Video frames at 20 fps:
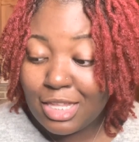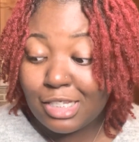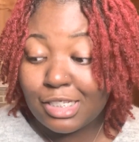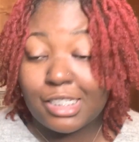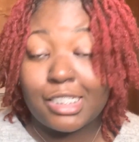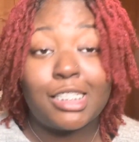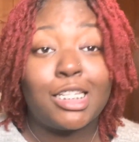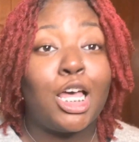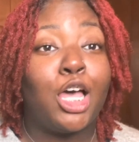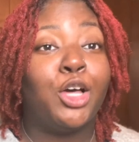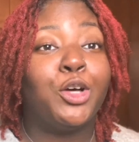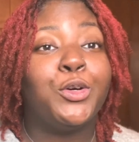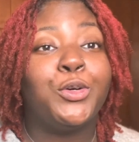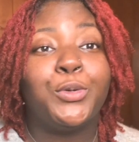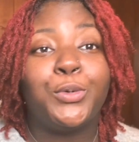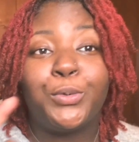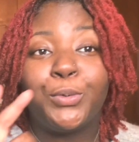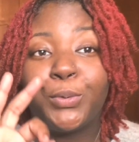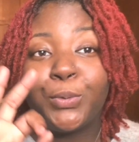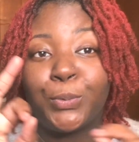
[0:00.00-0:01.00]

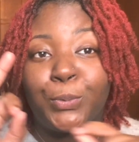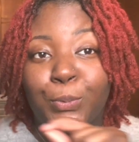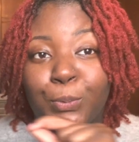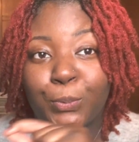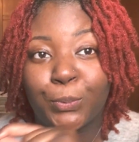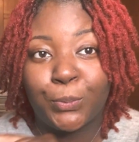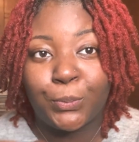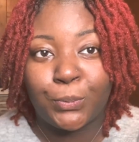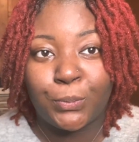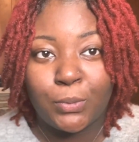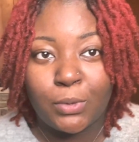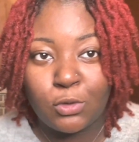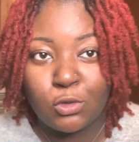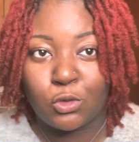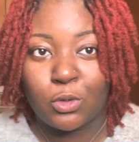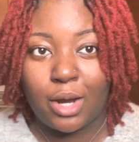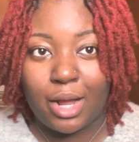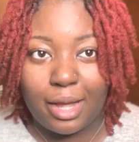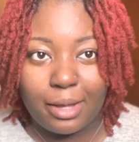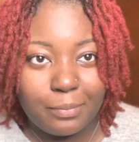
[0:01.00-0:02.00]
So
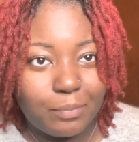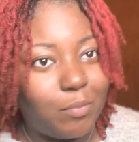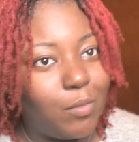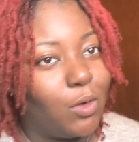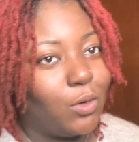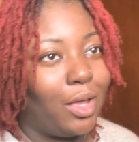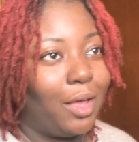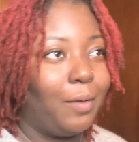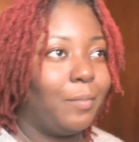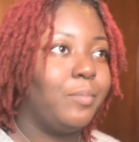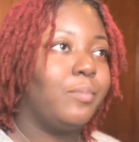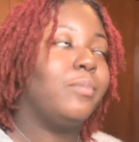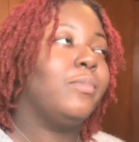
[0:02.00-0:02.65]
dry. Okay.